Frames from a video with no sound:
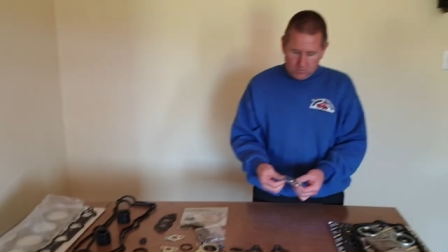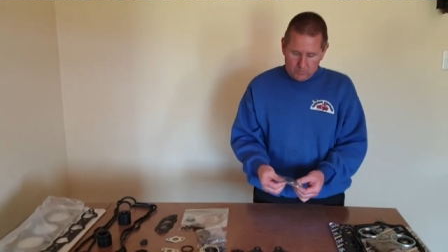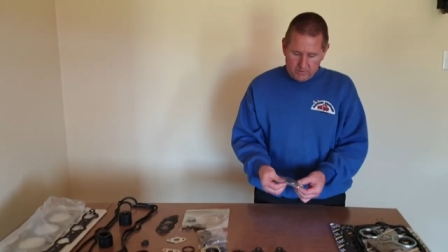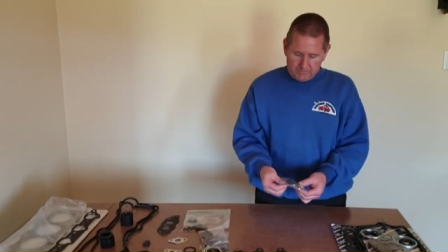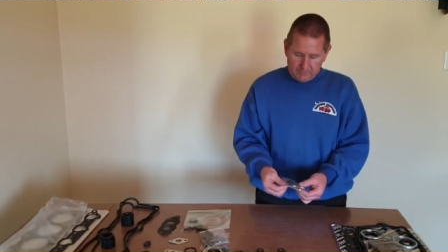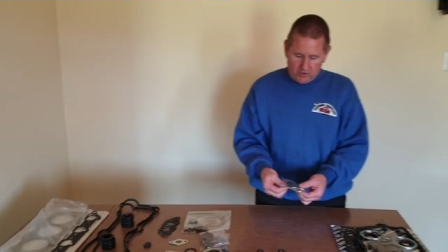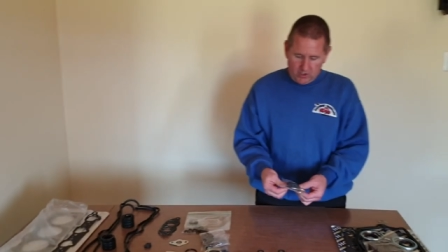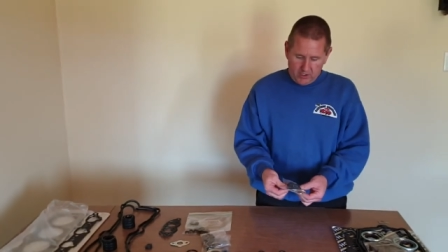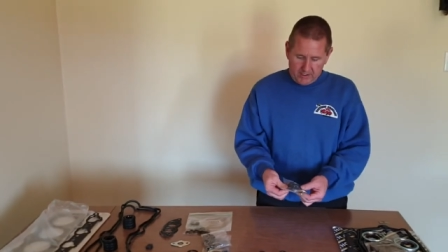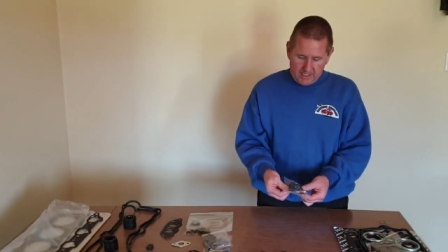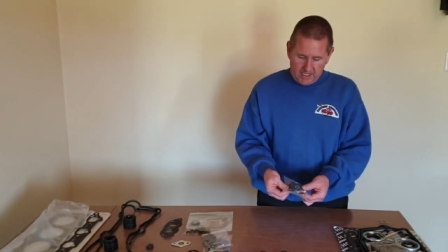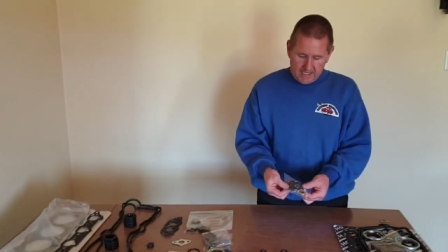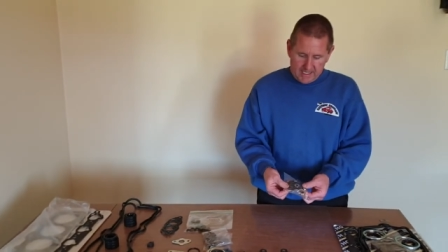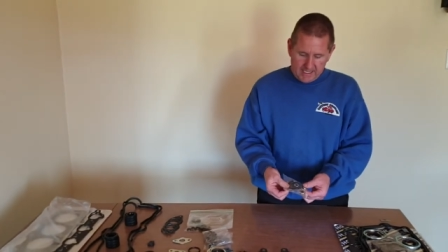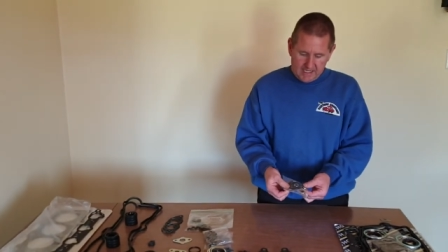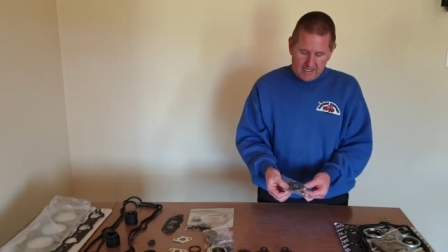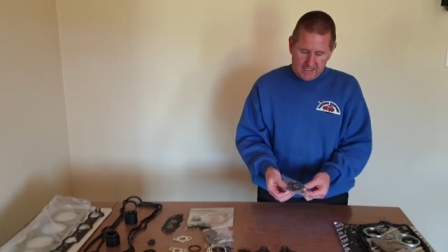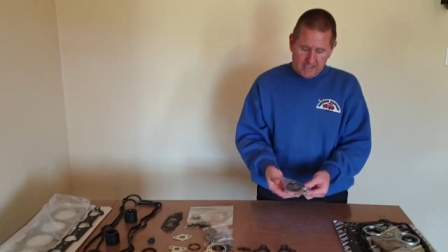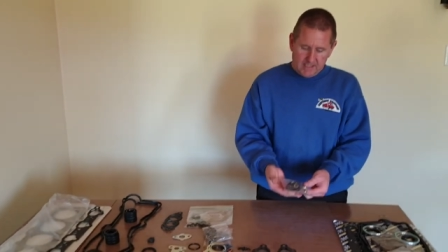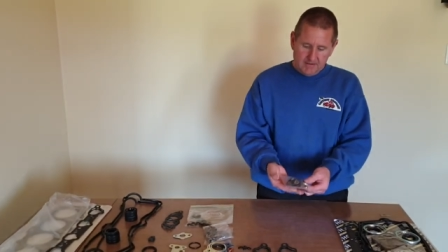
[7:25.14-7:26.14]
We've got
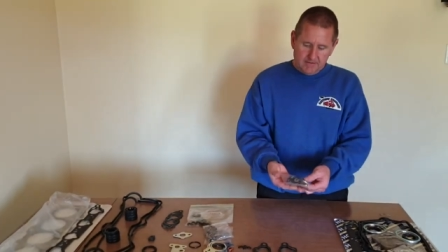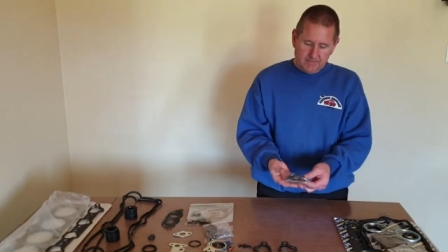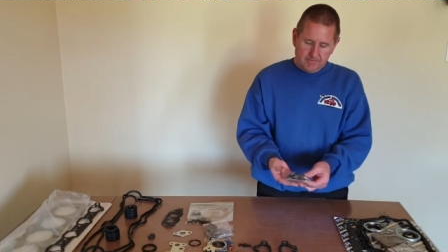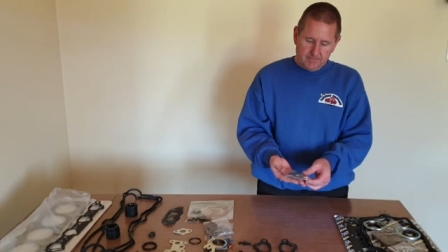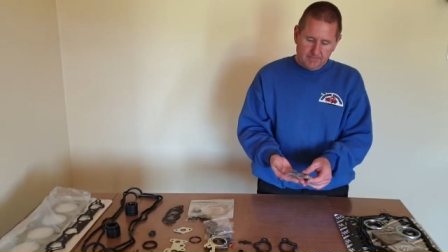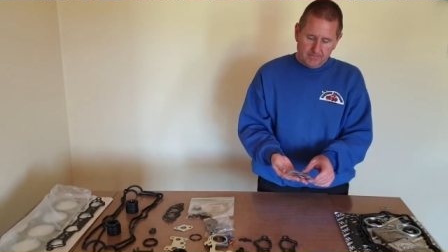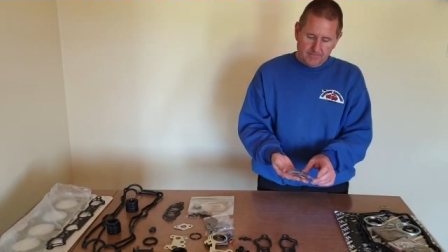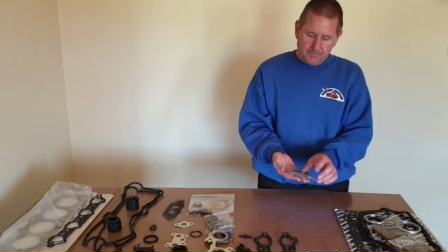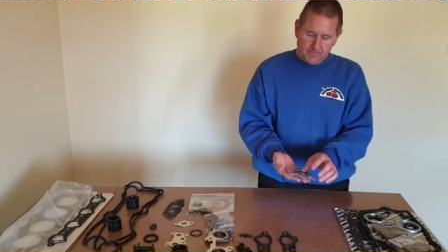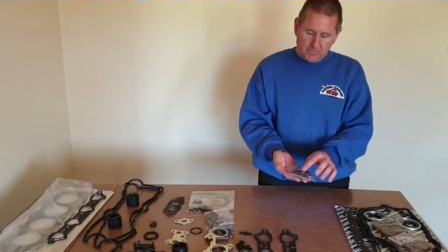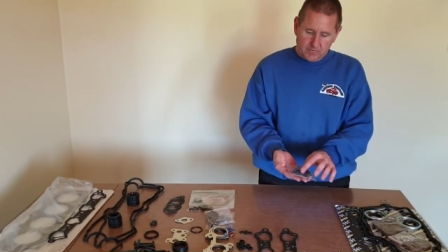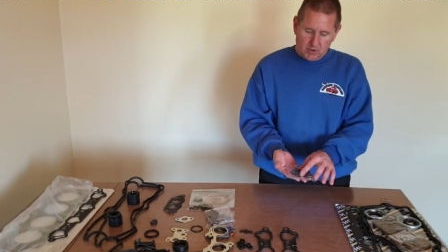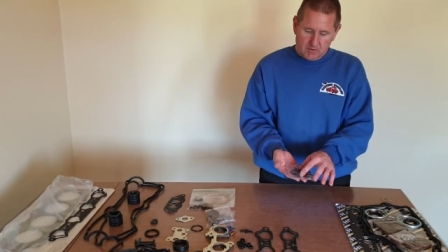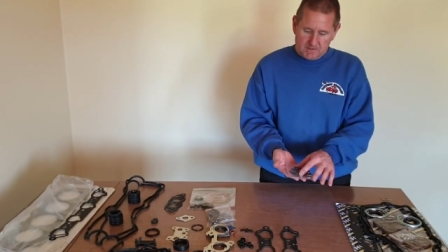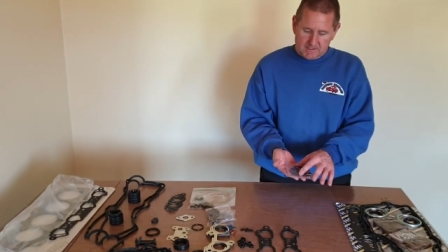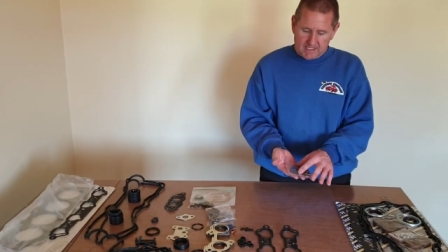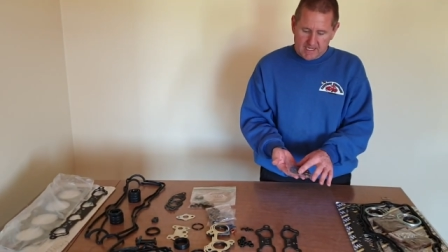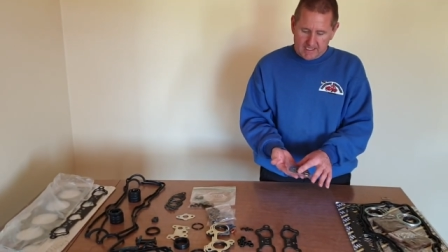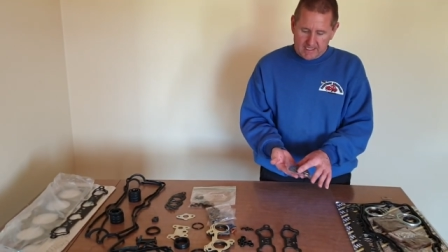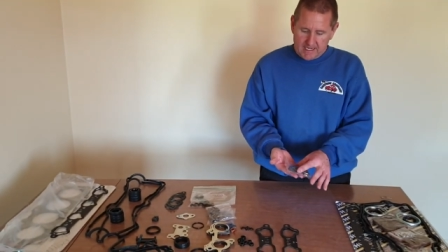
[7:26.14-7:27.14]
a
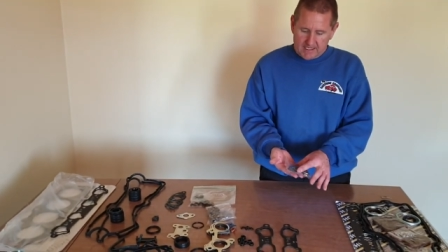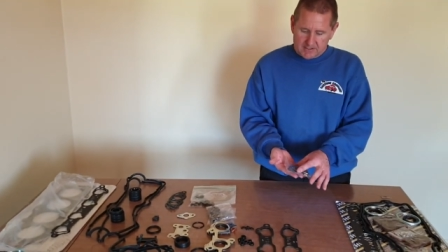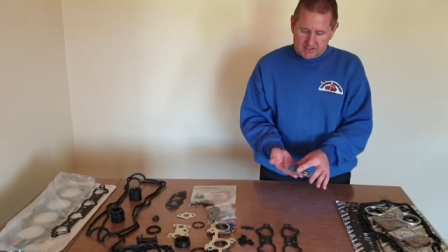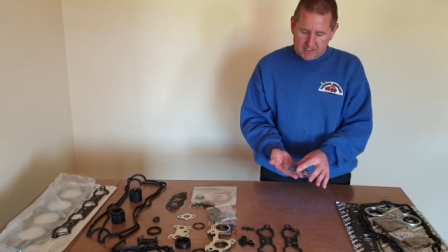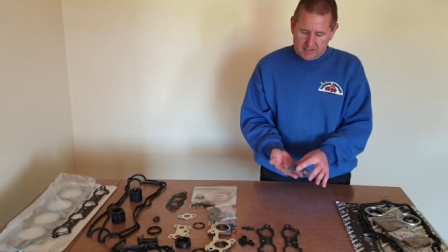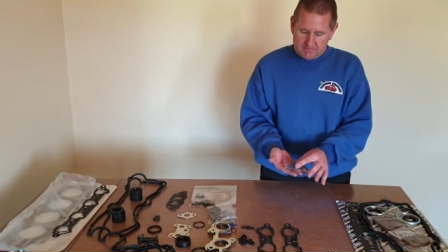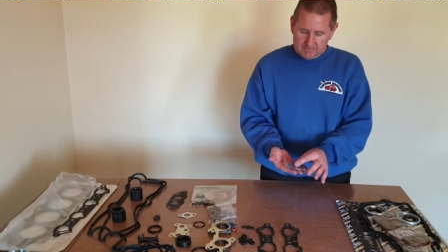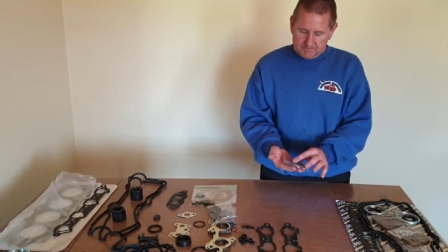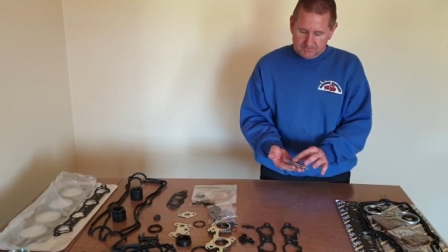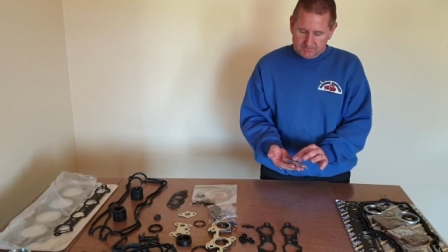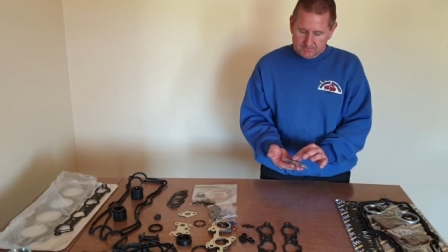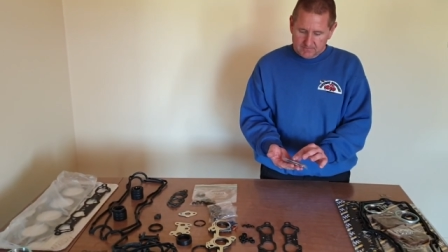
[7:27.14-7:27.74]
thermostat gasket